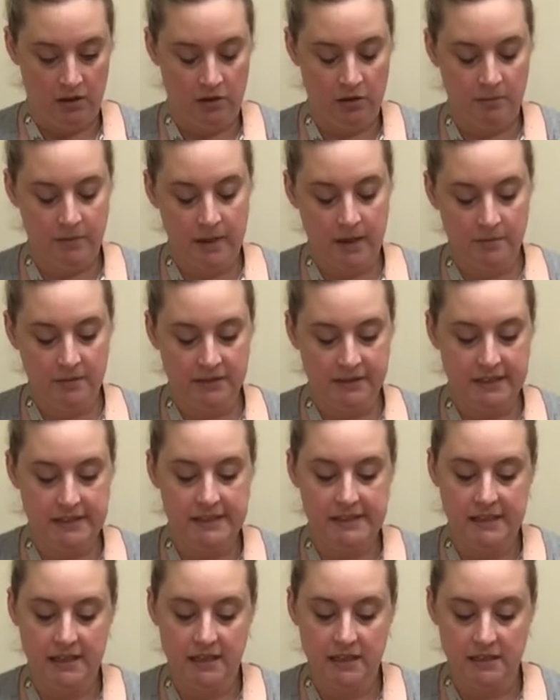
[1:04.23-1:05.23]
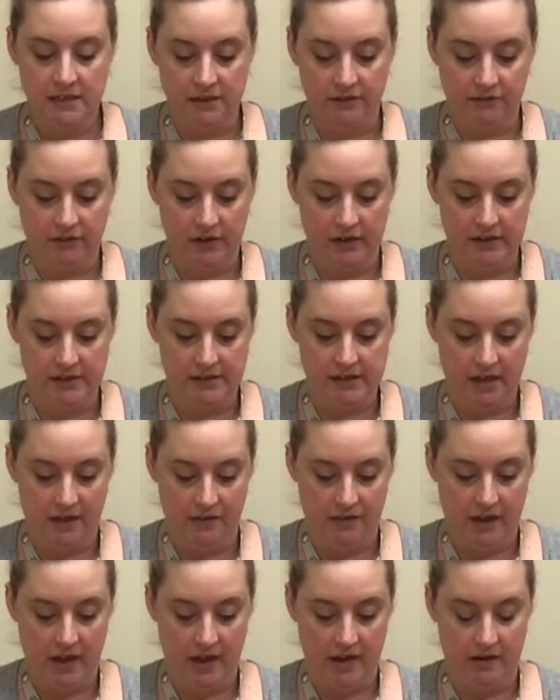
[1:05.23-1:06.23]
You'll be able to see the difference,
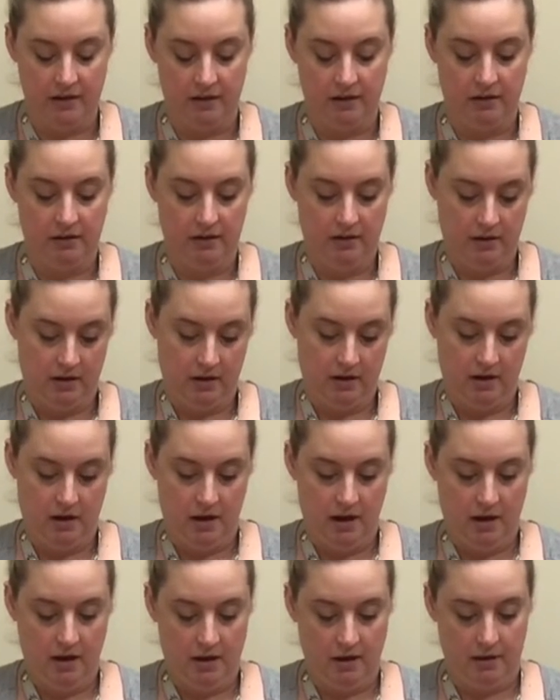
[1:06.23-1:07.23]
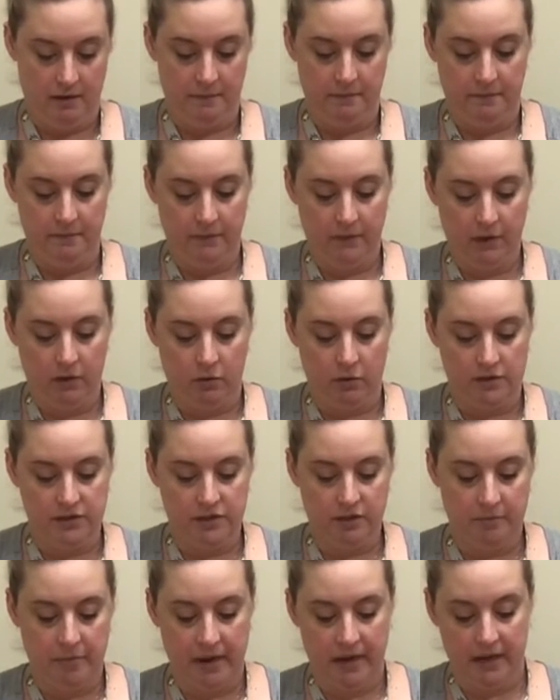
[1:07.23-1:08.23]
and then of
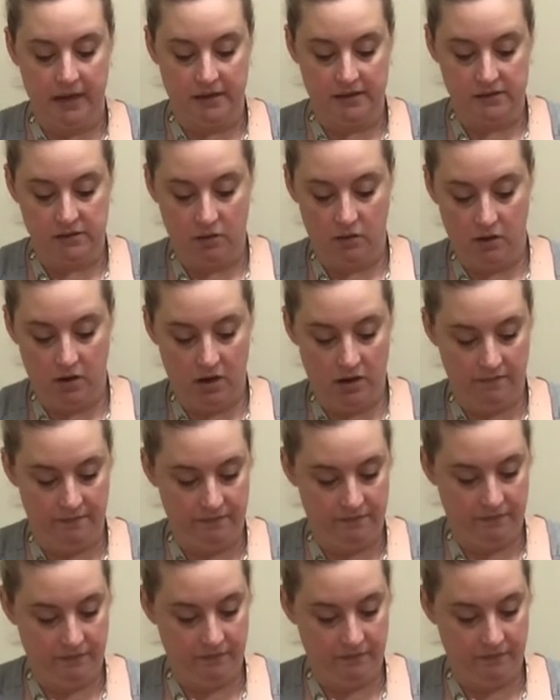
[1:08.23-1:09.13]
course your baking soda